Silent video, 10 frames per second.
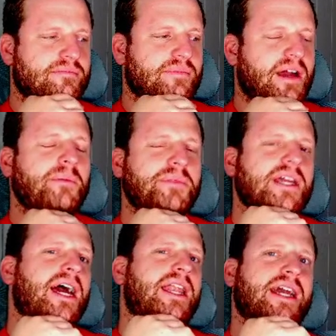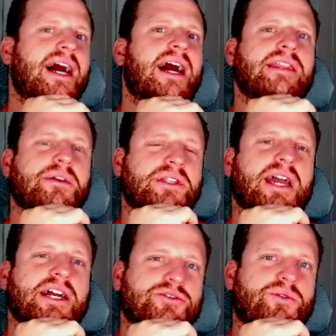I'm the kind of guy that would
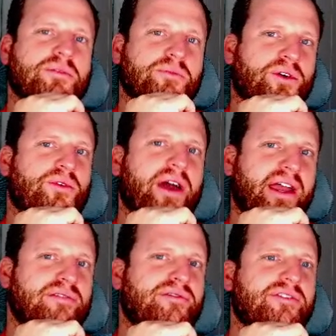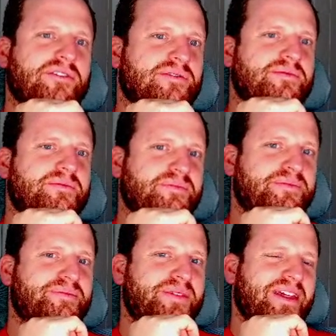catch one more wave.
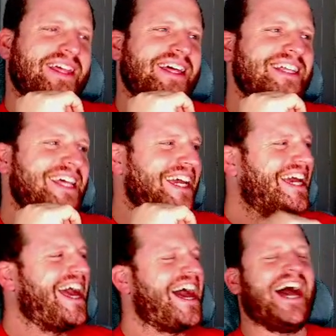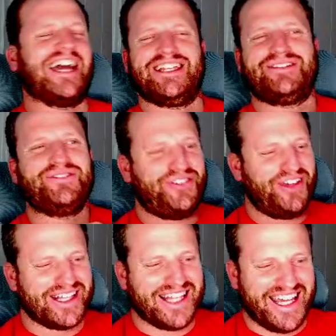Like I didn't
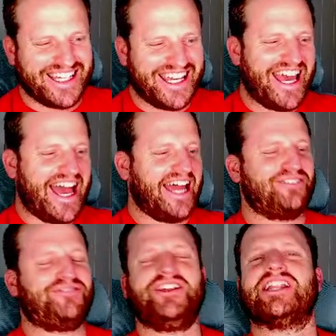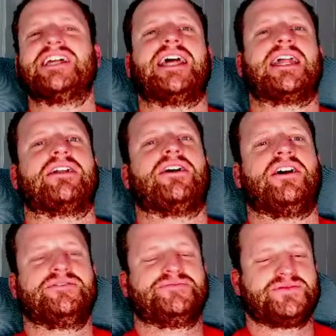feel like that at all.
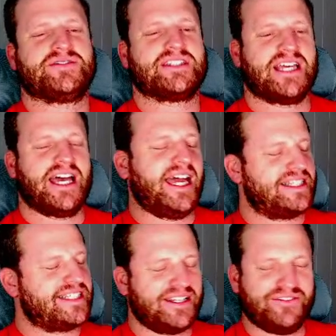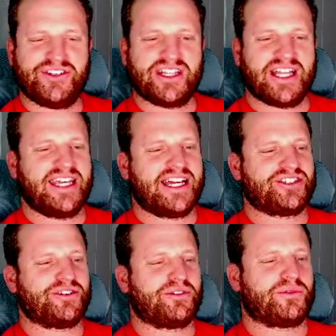I didn't feel like catching
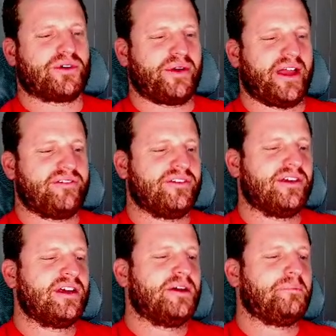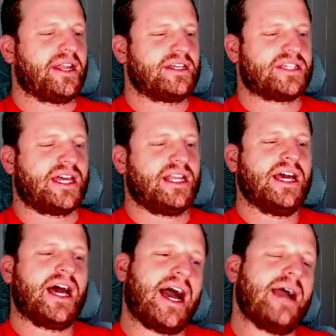one more wave. But I said,
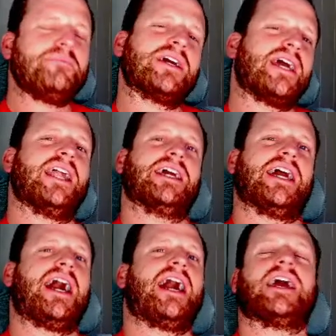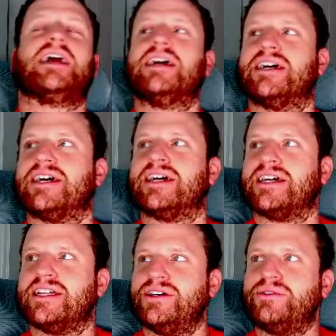I'm the kind of guy
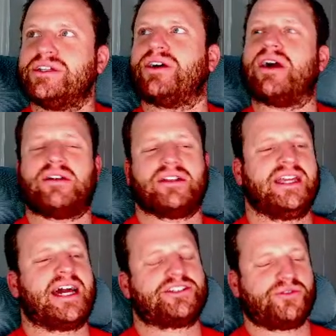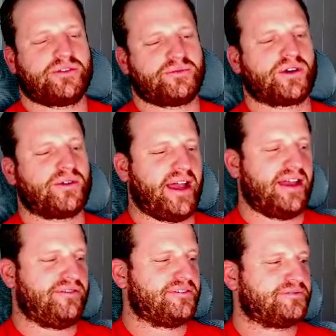who would go out and catch one more wave.
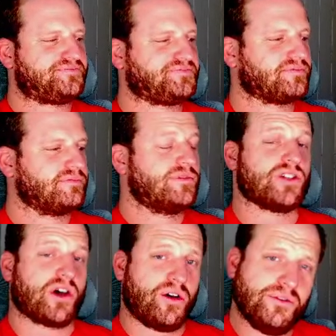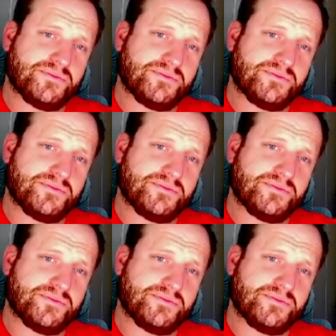So,